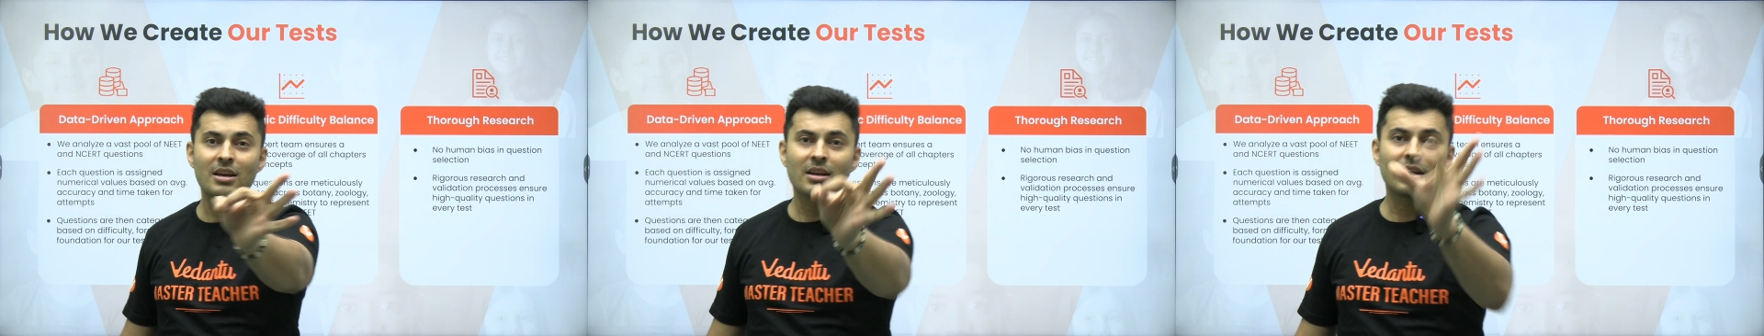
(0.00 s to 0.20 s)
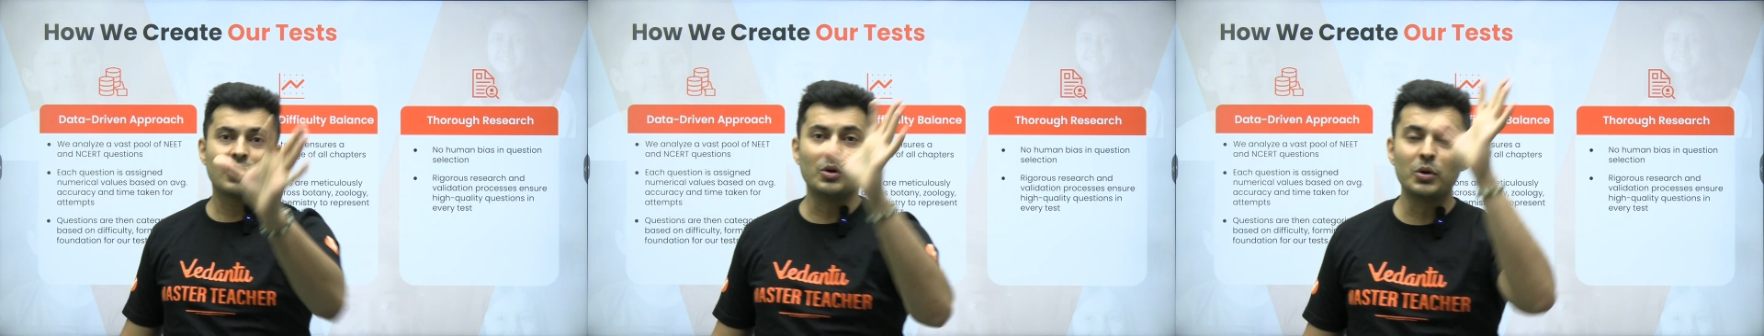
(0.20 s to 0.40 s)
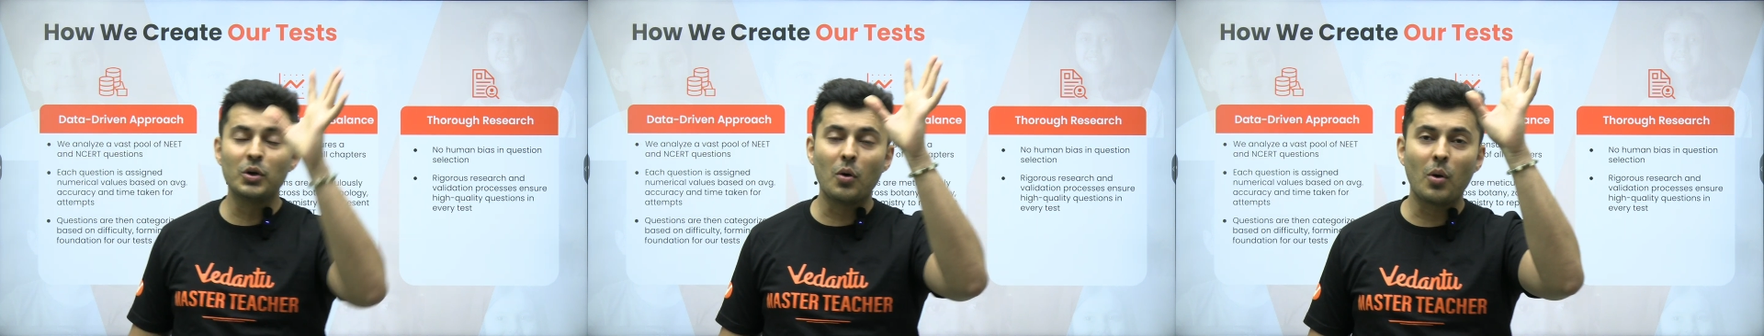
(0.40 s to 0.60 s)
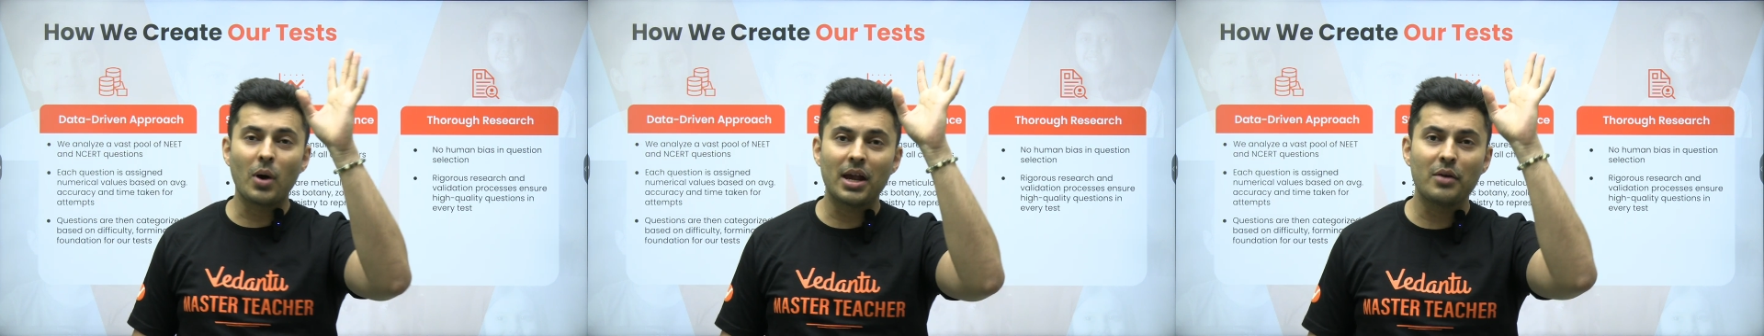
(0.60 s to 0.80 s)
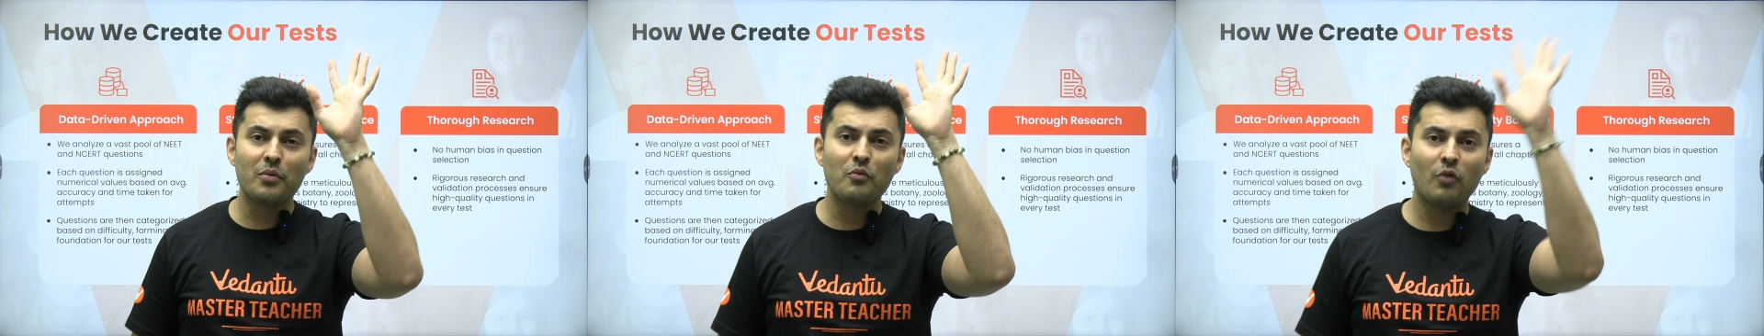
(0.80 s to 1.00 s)
you know,
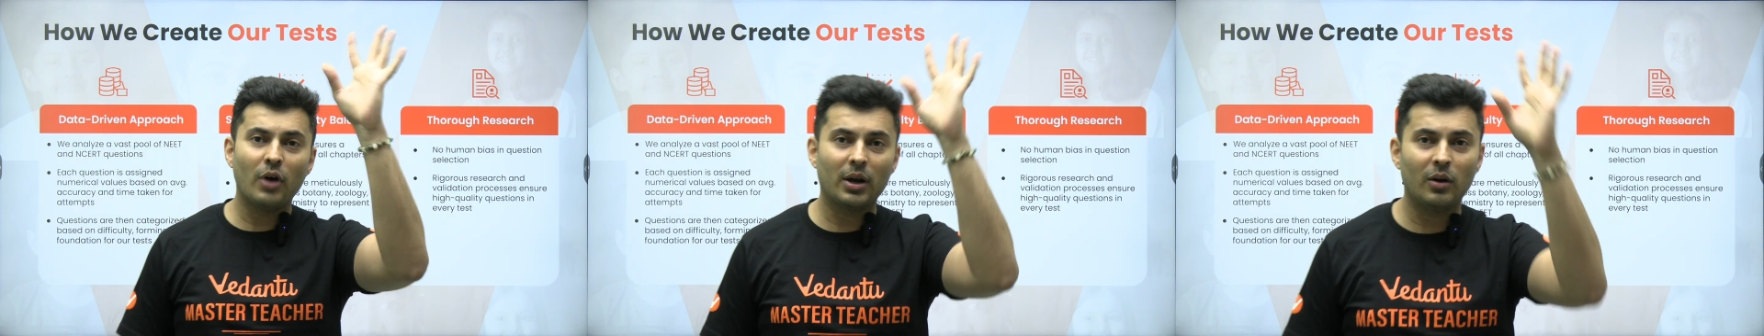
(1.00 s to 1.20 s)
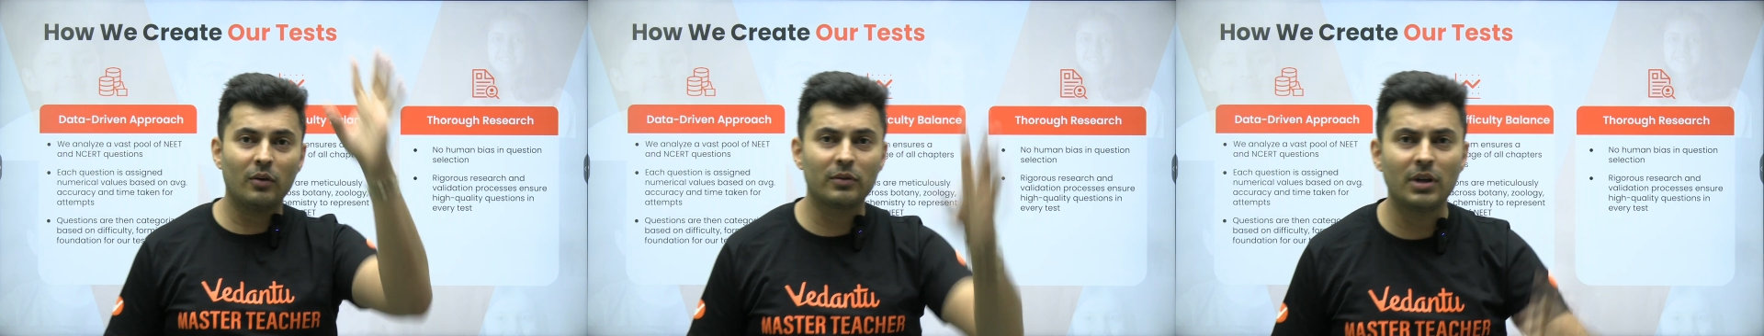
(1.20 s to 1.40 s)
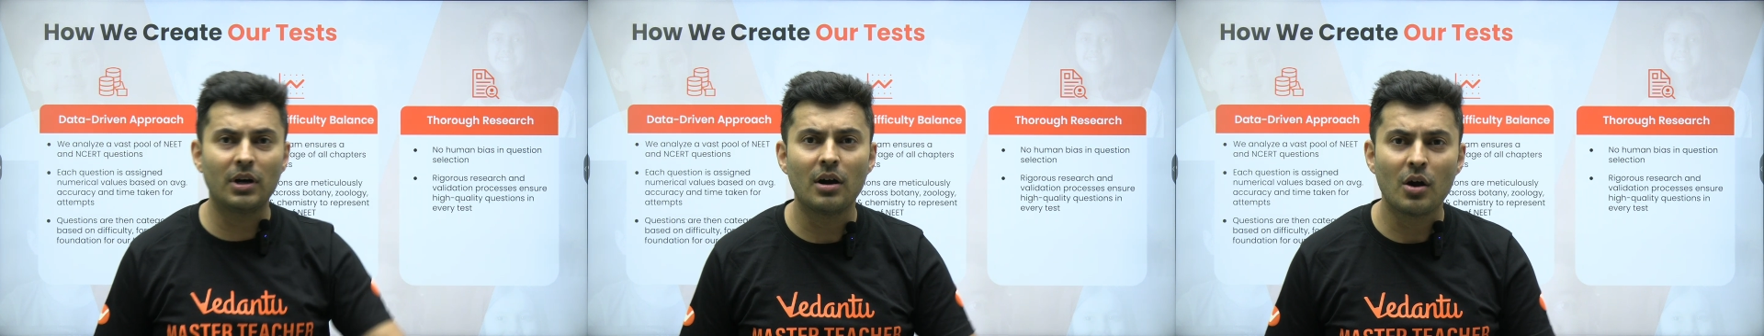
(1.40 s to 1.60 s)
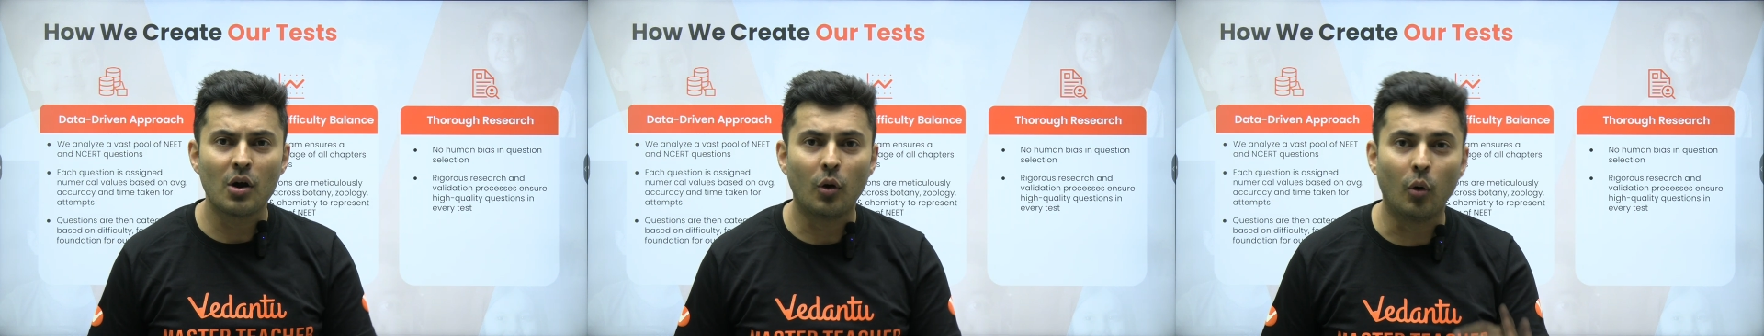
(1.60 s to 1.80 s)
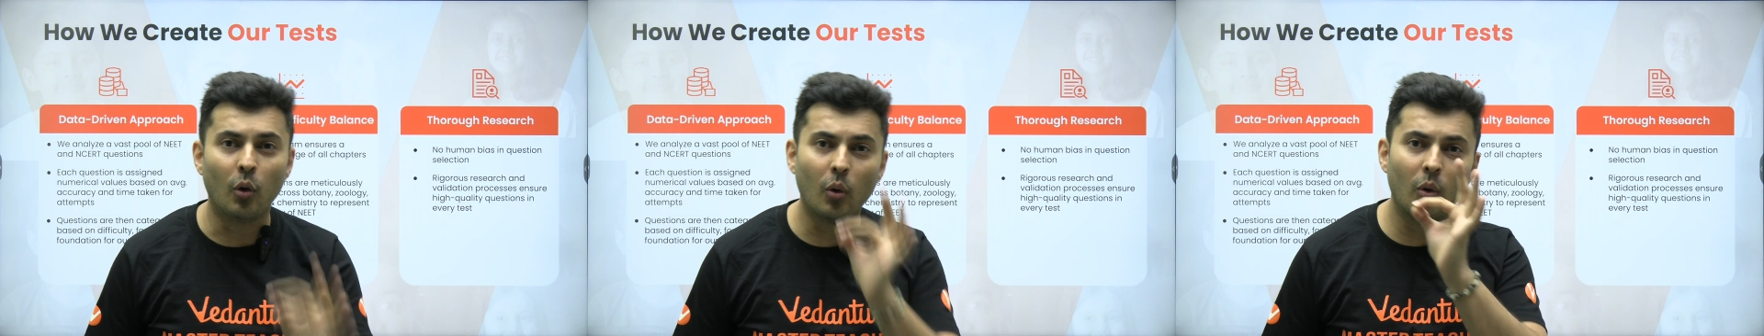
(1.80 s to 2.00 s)
in one of the
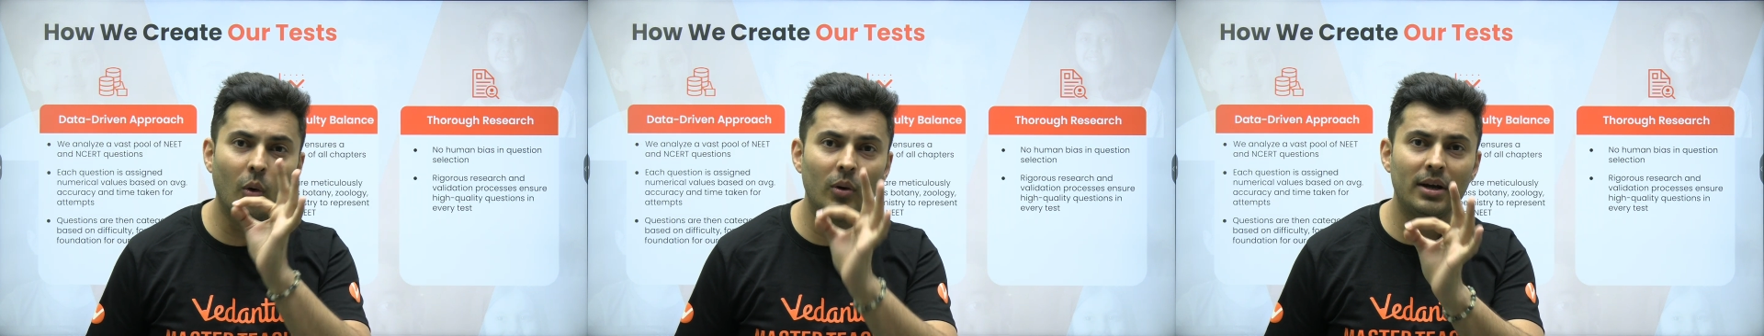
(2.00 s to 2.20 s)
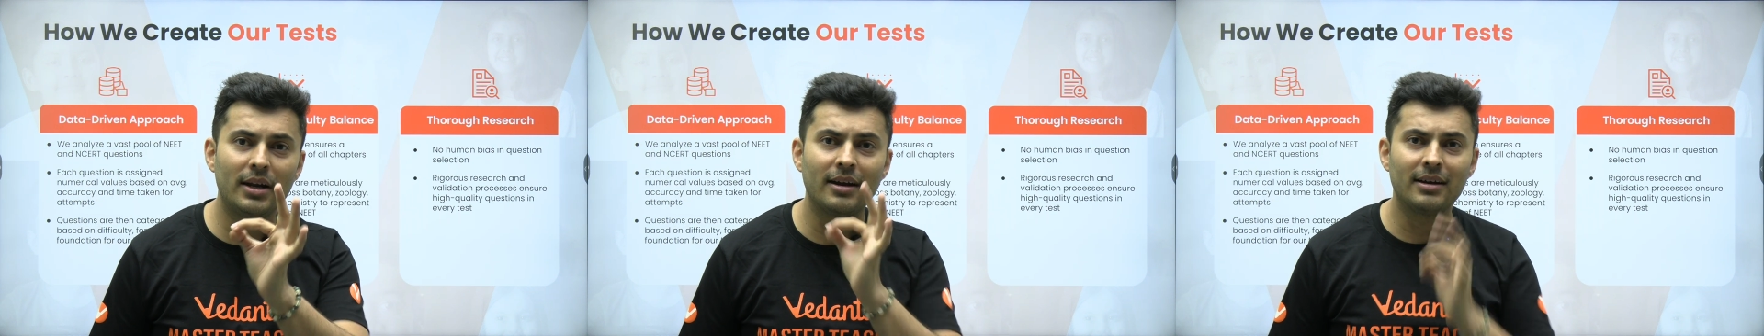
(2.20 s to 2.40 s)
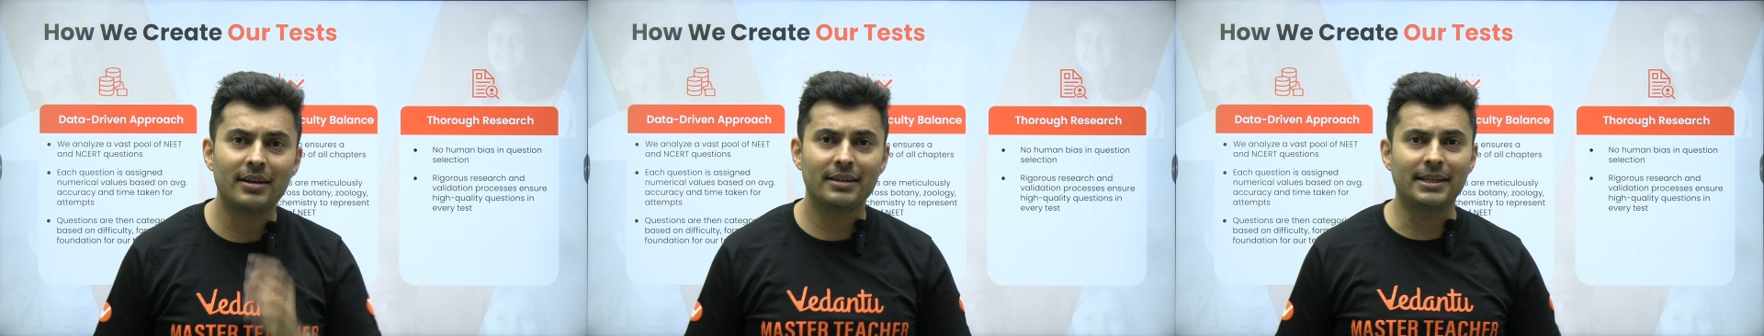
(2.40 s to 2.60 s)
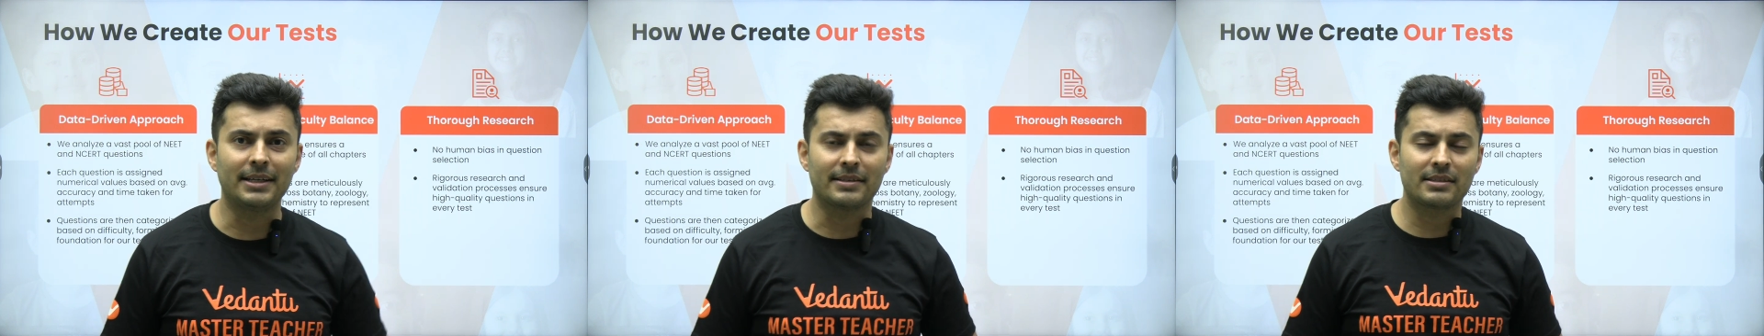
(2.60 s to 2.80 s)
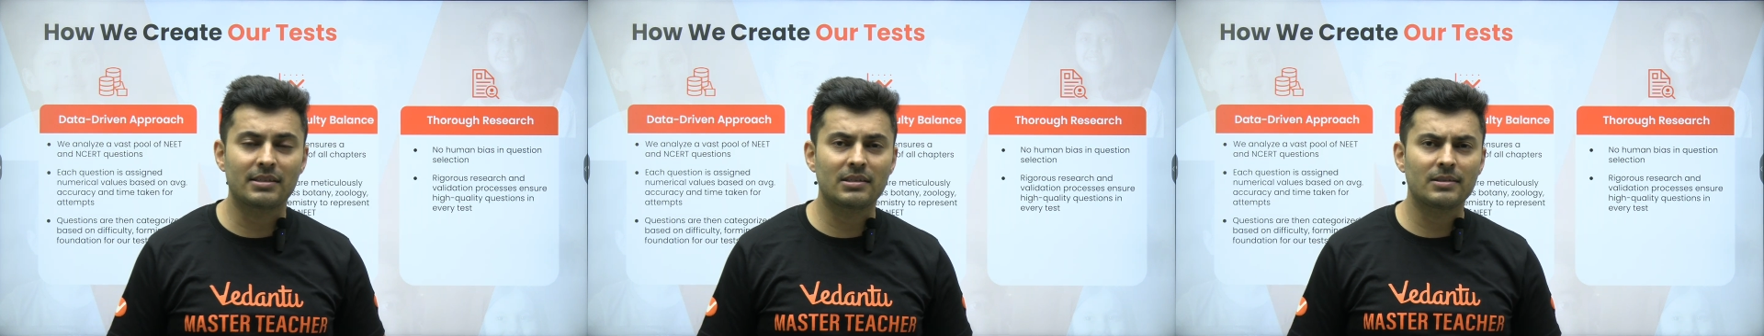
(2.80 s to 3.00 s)
old
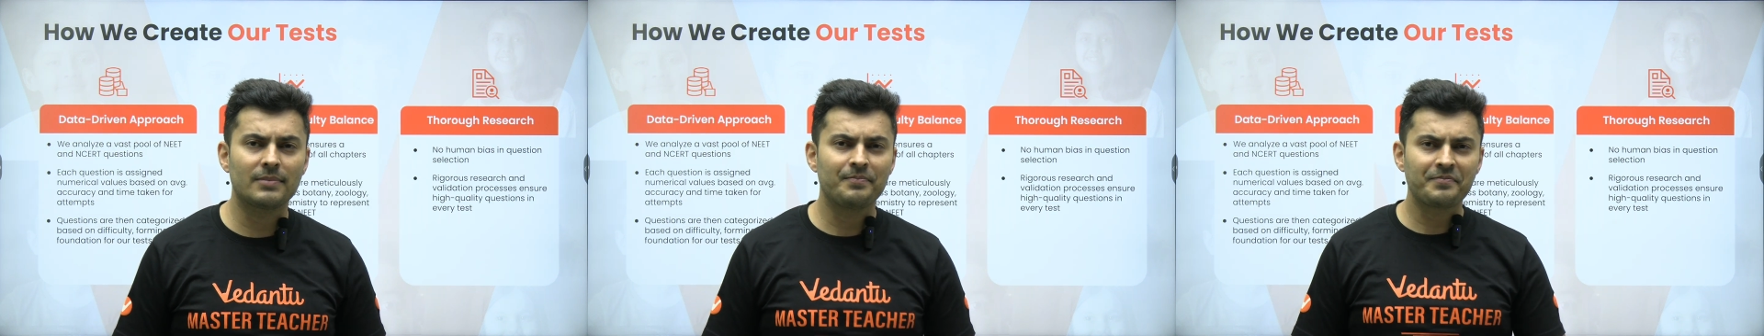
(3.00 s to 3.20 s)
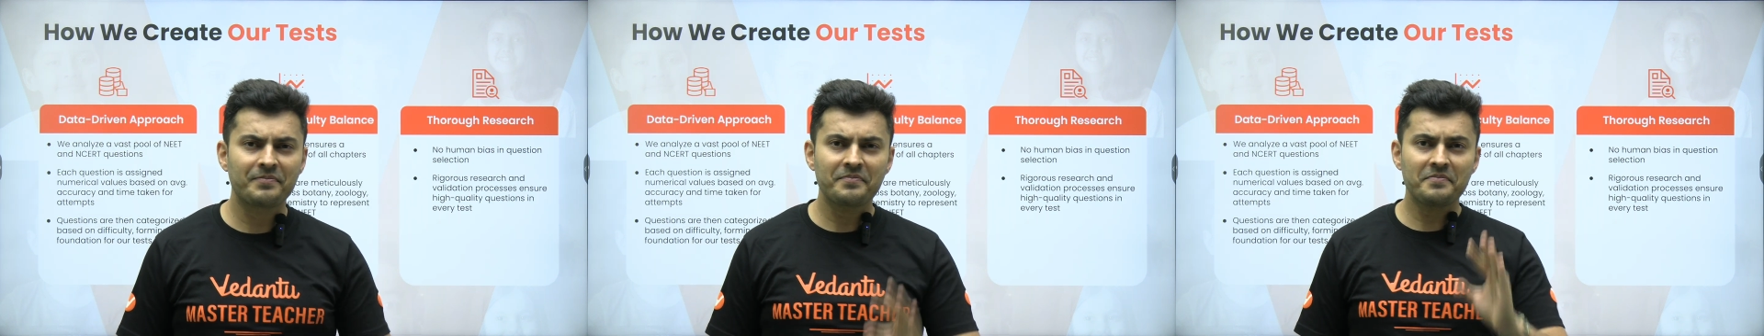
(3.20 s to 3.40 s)
tests.